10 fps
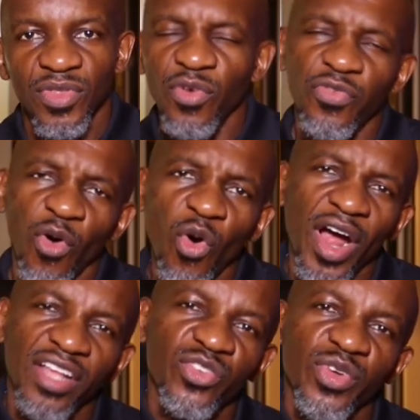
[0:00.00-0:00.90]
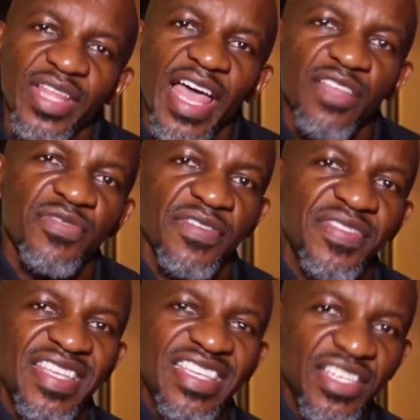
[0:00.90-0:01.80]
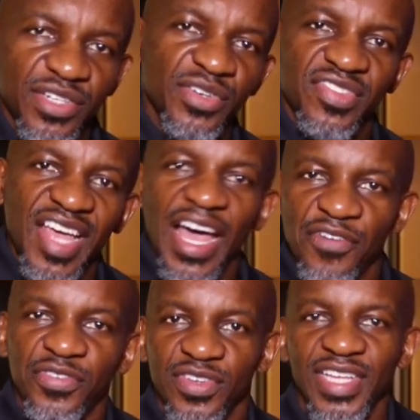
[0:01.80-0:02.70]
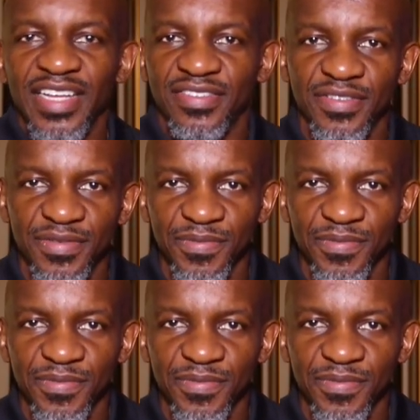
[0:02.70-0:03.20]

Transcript: 450 years after that,